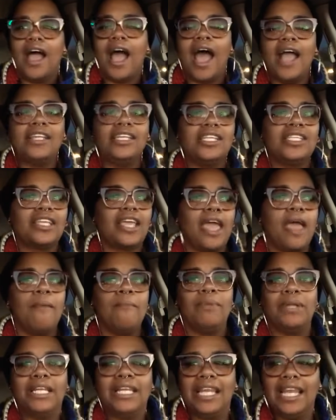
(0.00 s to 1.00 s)
I just
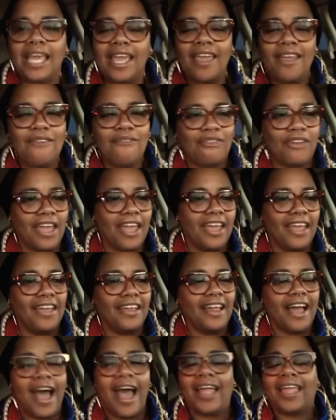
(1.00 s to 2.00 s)
can't believe it.
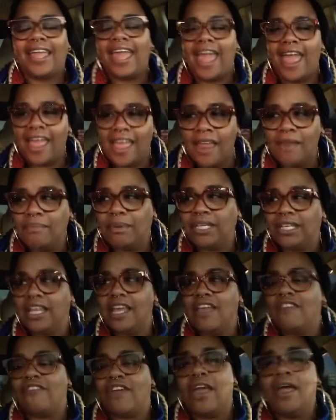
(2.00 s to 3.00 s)
I can
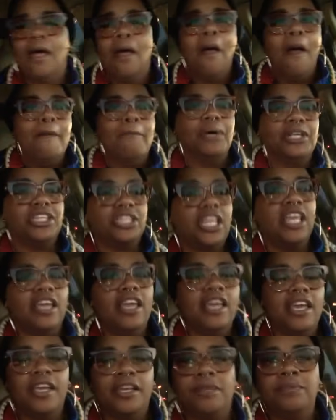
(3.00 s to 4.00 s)
believe it. But
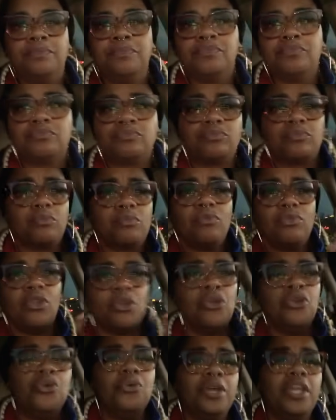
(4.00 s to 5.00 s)
then
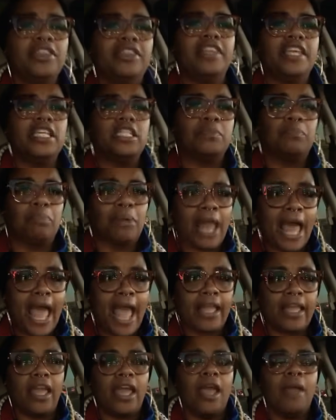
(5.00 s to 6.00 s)
you get these
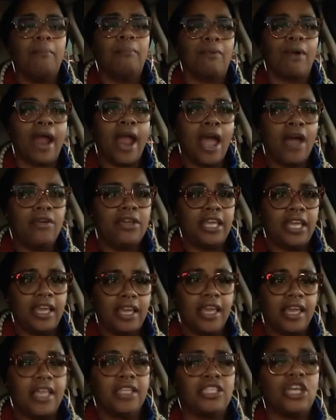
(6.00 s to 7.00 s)
black and brown
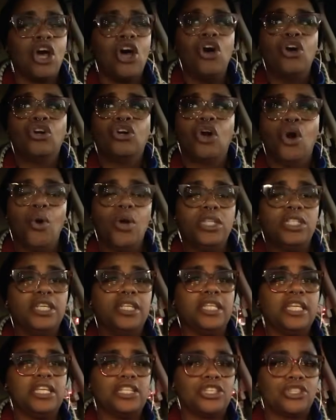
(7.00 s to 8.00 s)
kids going
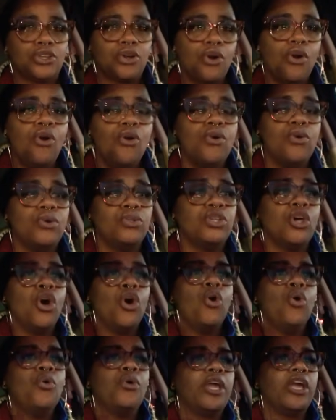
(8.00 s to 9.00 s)
to these schools
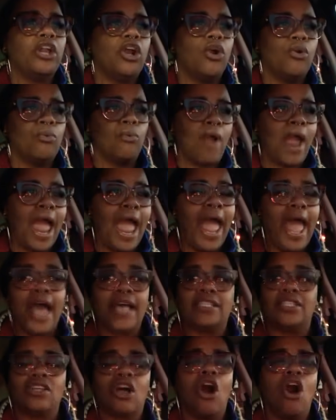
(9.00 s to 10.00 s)
who get
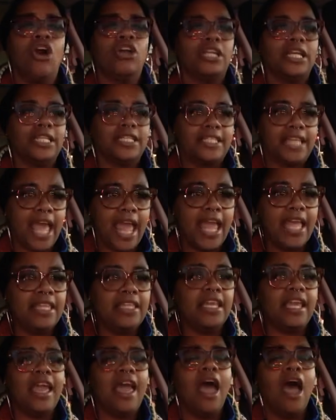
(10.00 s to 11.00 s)
harassed on a
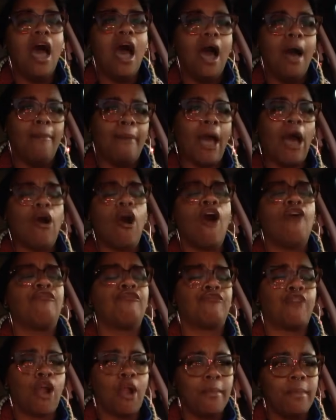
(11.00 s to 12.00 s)
daily about
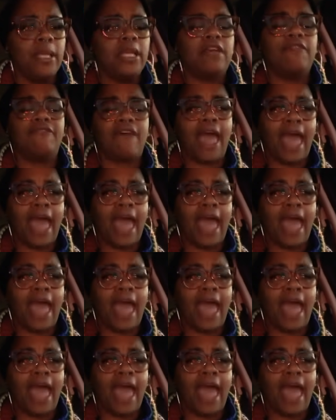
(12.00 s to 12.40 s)
affirmative